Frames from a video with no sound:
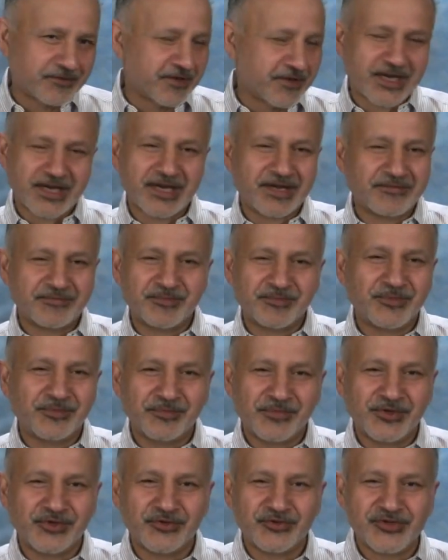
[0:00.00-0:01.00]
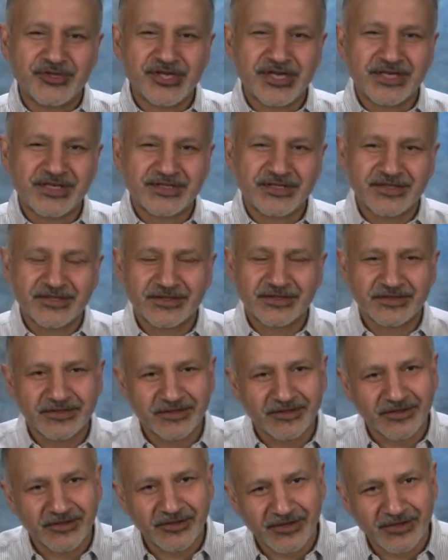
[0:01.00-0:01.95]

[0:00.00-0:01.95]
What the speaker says: By the way, I love blue jeans.